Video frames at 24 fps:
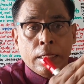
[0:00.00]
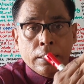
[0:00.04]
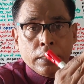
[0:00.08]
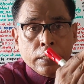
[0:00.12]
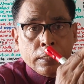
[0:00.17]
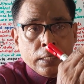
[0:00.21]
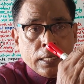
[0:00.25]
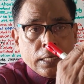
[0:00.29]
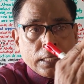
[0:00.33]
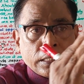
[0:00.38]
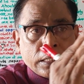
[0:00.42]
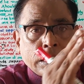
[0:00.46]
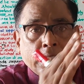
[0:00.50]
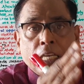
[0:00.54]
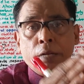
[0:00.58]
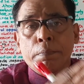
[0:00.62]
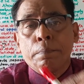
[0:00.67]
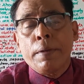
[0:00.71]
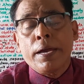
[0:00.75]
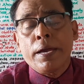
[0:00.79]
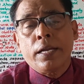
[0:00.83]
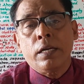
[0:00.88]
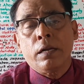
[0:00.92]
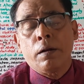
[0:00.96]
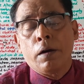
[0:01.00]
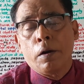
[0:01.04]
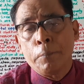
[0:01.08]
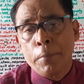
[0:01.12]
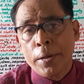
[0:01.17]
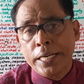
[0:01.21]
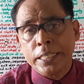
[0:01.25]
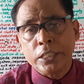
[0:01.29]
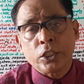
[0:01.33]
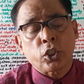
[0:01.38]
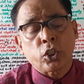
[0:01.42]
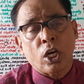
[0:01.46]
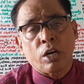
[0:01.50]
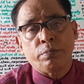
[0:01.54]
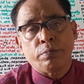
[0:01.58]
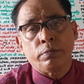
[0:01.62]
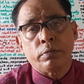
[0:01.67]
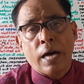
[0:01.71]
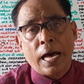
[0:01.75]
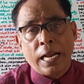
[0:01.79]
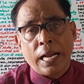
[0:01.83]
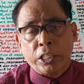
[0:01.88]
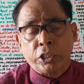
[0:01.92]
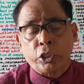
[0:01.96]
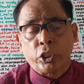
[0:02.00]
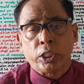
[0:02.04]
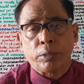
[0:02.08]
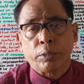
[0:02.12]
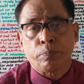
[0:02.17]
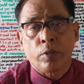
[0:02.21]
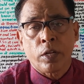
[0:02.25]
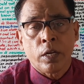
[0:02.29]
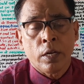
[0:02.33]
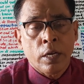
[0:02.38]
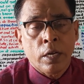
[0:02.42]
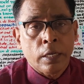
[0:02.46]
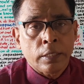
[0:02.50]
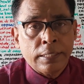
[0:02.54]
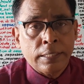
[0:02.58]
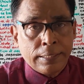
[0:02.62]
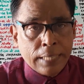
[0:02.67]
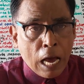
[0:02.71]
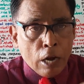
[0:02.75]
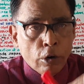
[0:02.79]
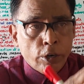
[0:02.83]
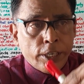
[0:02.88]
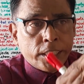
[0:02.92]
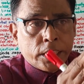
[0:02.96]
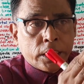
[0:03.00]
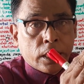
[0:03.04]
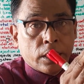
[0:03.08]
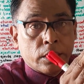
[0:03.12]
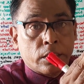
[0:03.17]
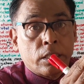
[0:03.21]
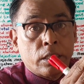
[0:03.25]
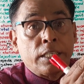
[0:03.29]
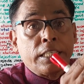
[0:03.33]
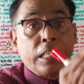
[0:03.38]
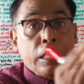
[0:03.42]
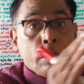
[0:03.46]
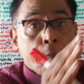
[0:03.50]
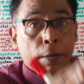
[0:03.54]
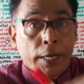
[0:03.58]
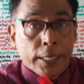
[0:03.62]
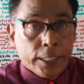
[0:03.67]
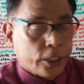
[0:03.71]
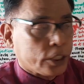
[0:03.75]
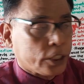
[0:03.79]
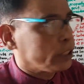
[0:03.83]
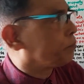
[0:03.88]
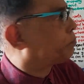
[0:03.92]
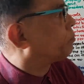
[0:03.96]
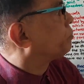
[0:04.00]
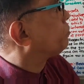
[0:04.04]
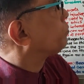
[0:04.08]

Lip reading: These are the 3 main merits of anarchism. Now we'll discuss demerits.